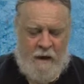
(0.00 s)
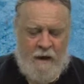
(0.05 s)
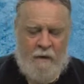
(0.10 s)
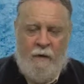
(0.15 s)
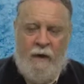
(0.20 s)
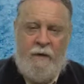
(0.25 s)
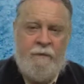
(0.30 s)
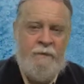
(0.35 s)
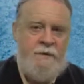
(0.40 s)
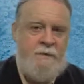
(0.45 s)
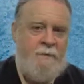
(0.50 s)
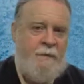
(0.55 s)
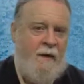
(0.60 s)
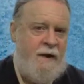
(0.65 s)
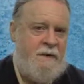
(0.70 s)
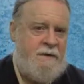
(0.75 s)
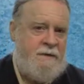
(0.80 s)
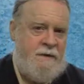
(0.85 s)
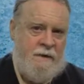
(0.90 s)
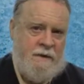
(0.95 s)
Well, in
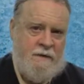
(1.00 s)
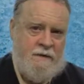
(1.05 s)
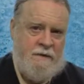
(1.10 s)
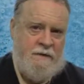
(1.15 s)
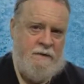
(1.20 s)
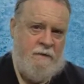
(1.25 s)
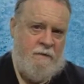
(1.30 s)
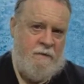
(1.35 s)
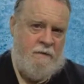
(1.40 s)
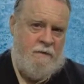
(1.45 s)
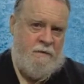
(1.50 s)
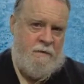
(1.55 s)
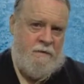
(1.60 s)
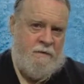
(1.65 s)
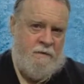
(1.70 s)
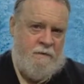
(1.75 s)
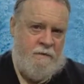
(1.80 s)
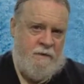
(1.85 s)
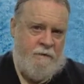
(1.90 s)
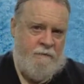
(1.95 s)
response to this, to, uh,
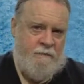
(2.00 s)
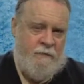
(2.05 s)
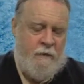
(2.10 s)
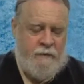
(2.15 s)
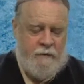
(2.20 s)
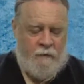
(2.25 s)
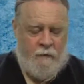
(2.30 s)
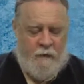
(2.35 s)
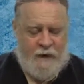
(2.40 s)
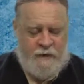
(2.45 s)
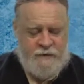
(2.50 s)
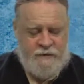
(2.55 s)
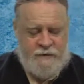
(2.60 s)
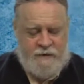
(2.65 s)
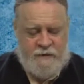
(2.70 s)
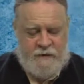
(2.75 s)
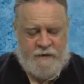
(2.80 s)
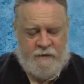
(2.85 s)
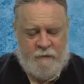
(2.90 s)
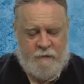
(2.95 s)
to, the vote in
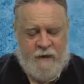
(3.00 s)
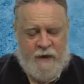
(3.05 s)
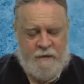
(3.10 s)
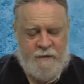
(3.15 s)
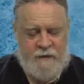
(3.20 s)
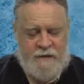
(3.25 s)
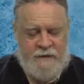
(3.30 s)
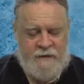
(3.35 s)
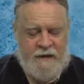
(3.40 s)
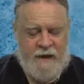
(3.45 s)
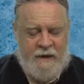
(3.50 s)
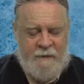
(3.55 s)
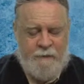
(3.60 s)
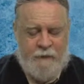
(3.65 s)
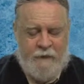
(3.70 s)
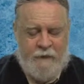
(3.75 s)
Washington, the right wing site